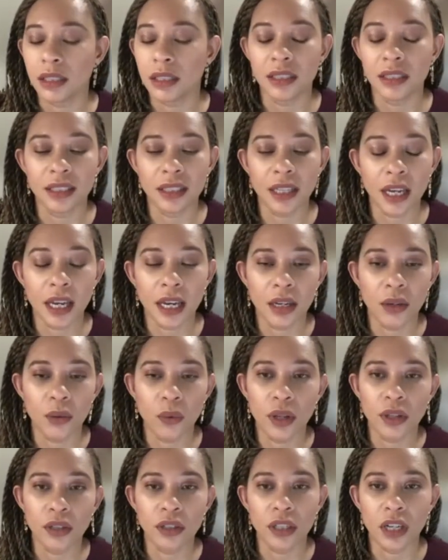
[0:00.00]
saying
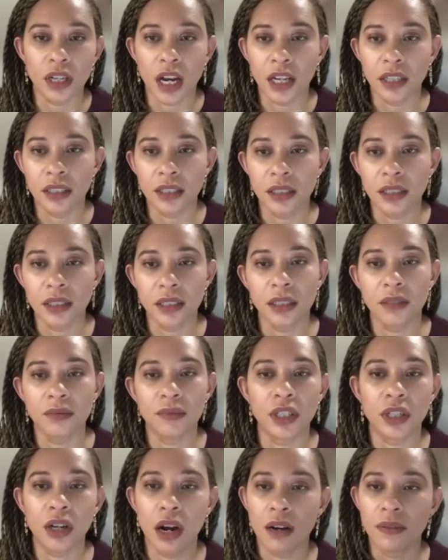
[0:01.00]
whether or not this is even
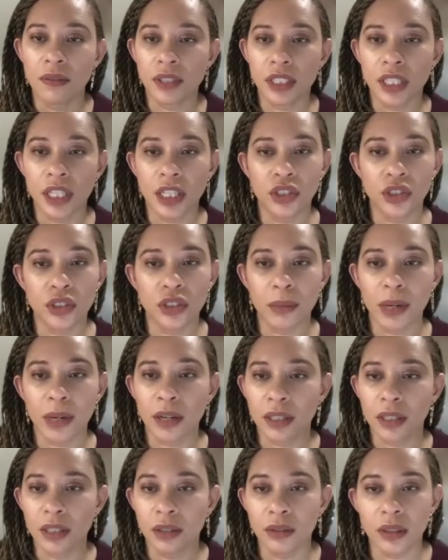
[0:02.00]
a conversation about
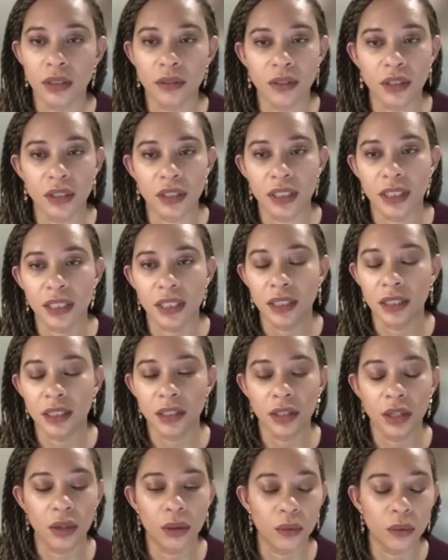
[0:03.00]
guilty versus,
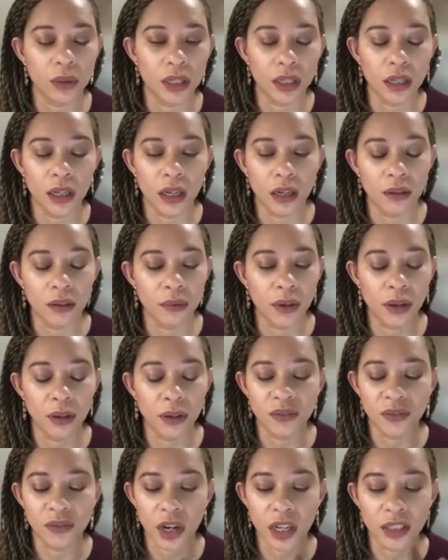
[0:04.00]
as
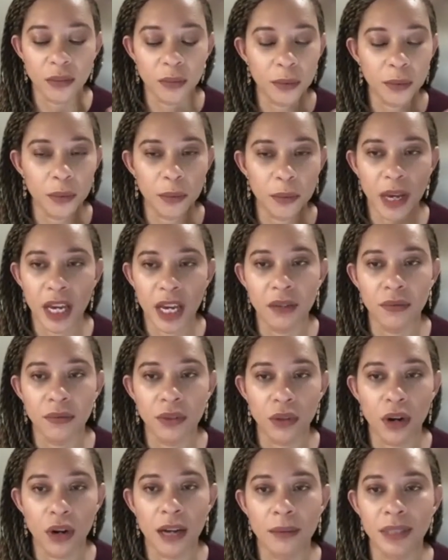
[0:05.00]
far as people paying for
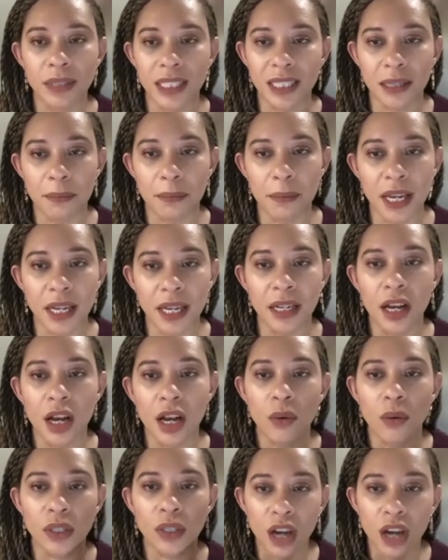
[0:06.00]
crimes they commit.
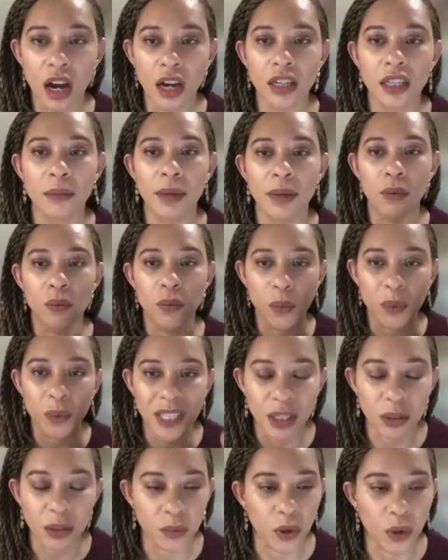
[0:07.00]
We're talking about when we get
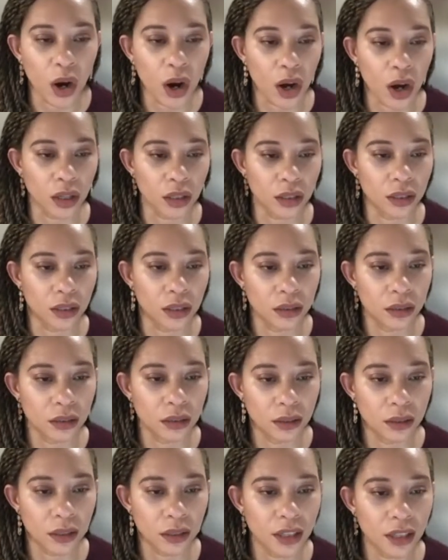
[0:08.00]
it wrong.
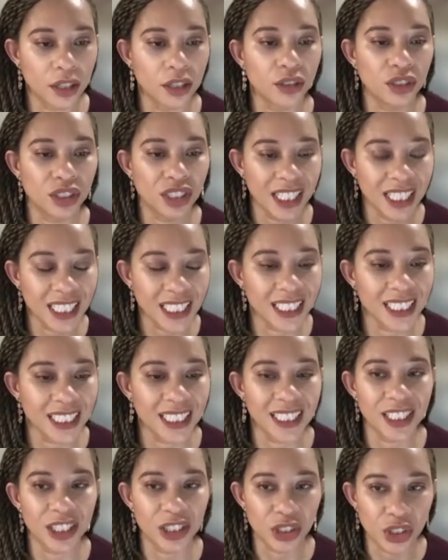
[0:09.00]
And there's
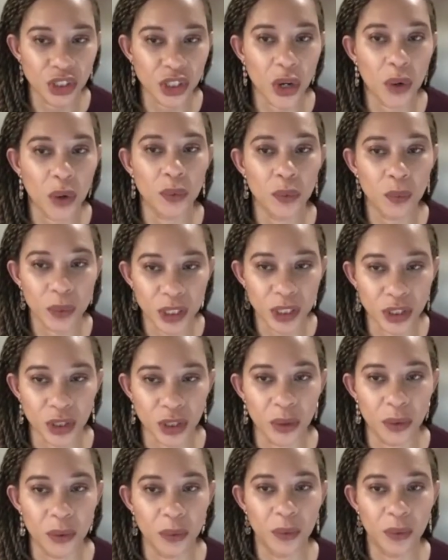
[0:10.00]
statistics to show we
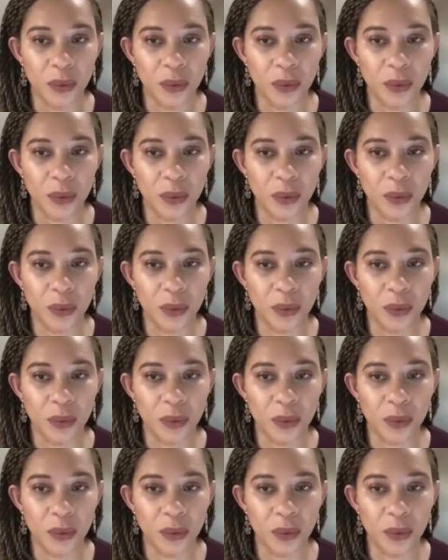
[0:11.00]
do.